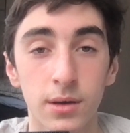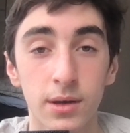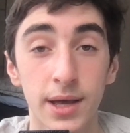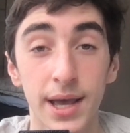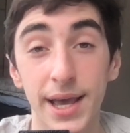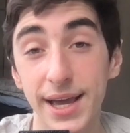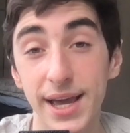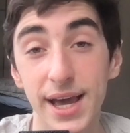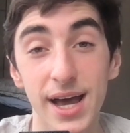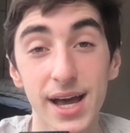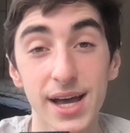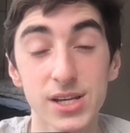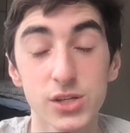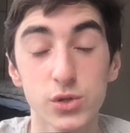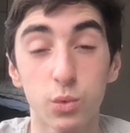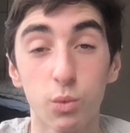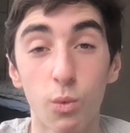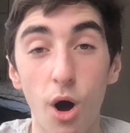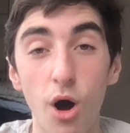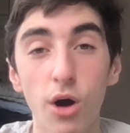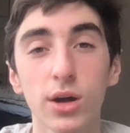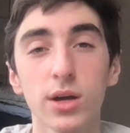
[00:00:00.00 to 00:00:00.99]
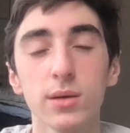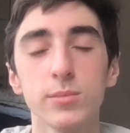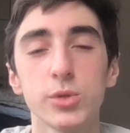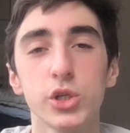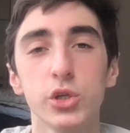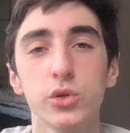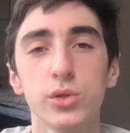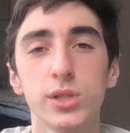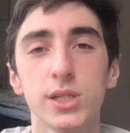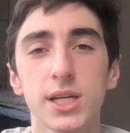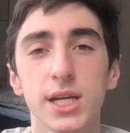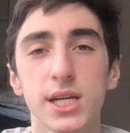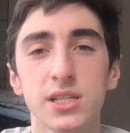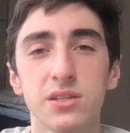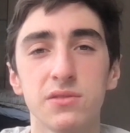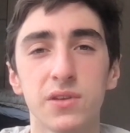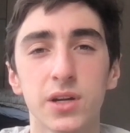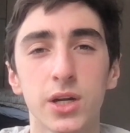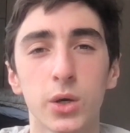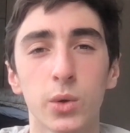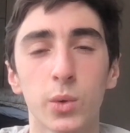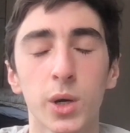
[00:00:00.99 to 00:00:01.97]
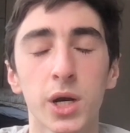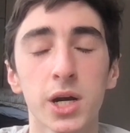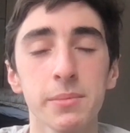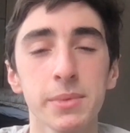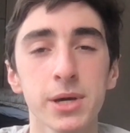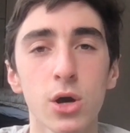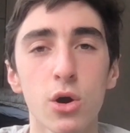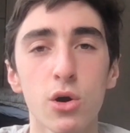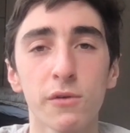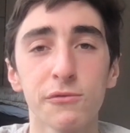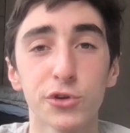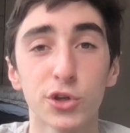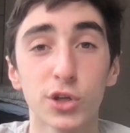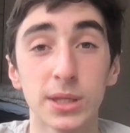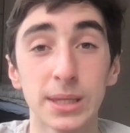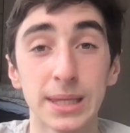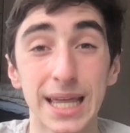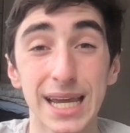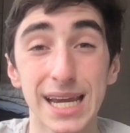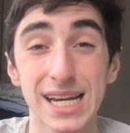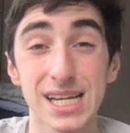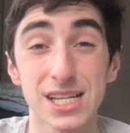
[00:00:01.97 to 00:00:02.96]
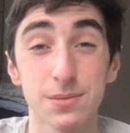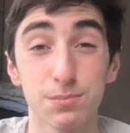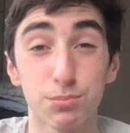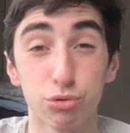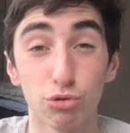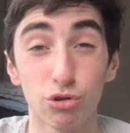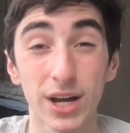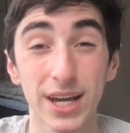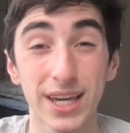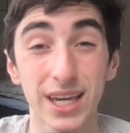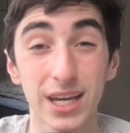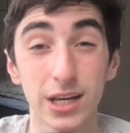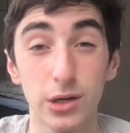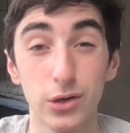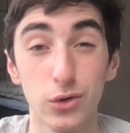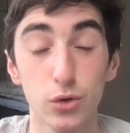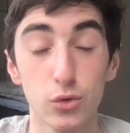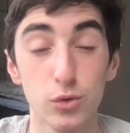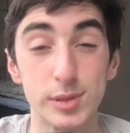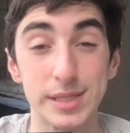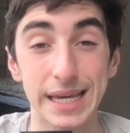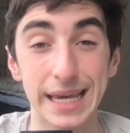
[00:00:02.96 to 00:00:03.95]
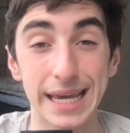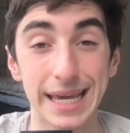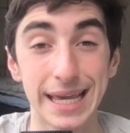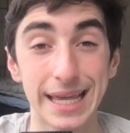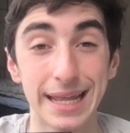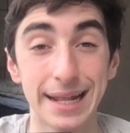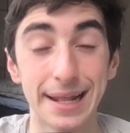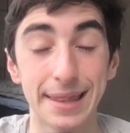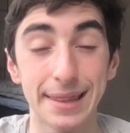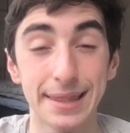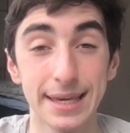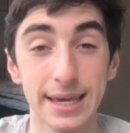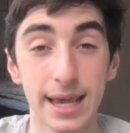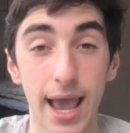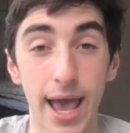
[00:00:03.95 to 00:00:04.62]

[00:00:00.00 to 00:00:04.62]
Hey guys, welcome to today's video. We're going to be going over the latest breaking news in the